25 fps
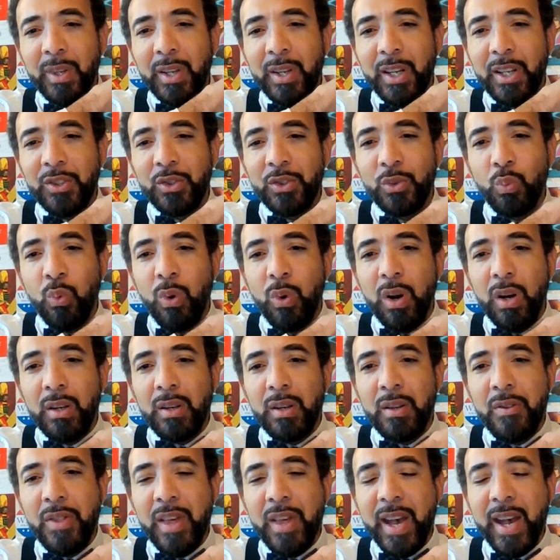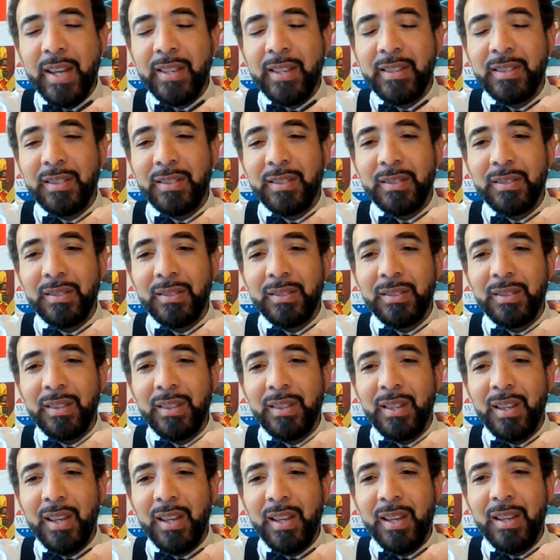It's one that
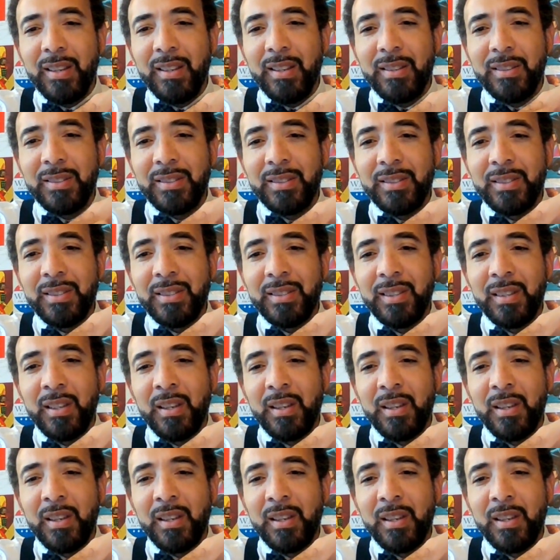is